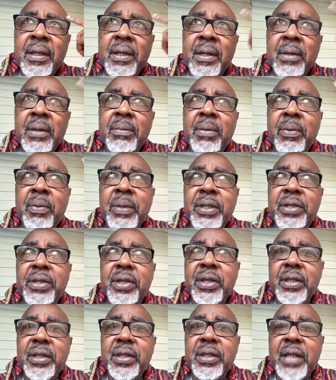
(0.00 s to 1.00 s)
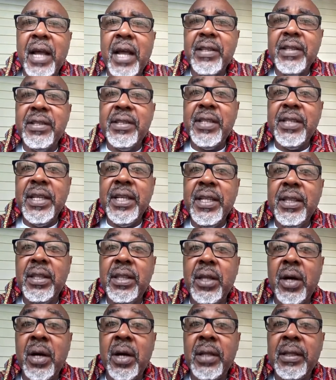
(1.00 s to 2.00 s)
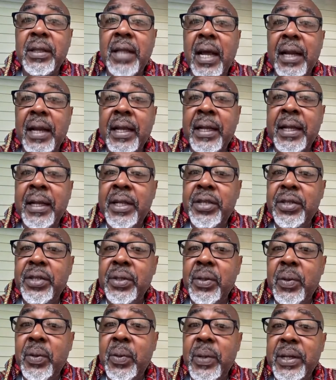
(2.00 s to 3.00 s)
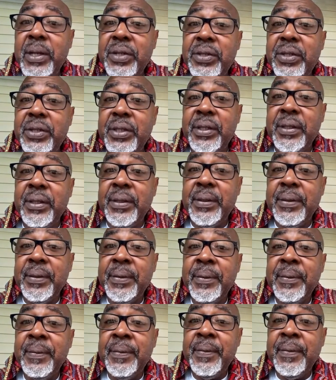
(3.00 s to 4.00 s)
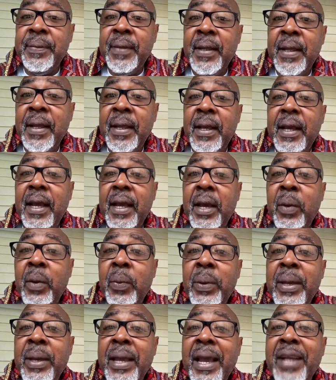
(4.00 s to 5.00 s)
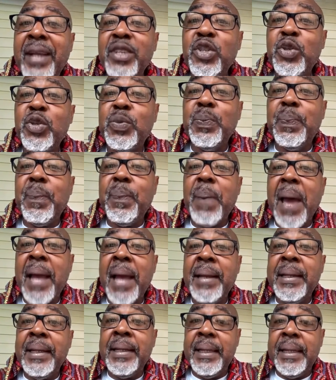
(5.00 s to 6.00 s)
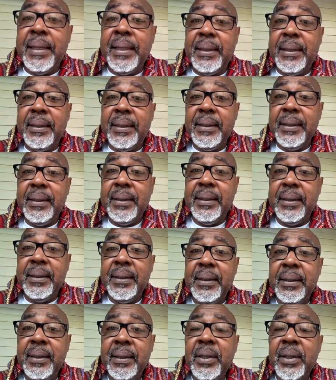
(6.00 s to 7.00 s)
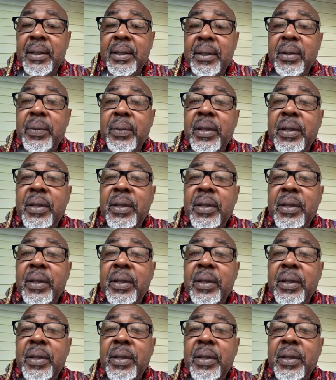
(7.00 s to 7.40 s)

But we took that seed thought, that initial question, and we expanded it with